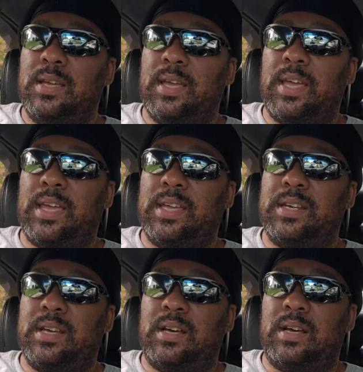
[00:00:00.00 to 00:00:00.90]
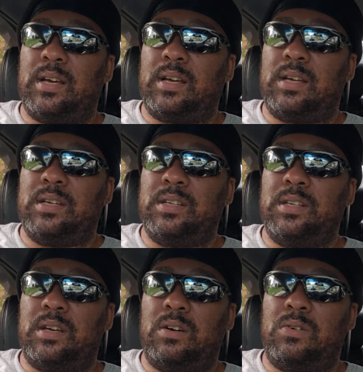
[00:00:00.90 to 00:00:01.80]
and uh, you
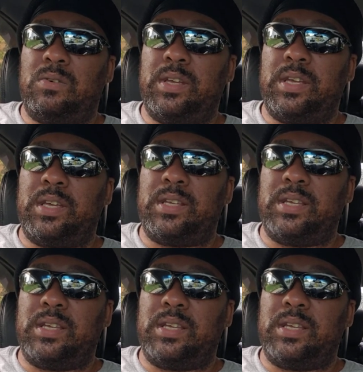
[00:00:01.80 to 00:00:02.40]
know it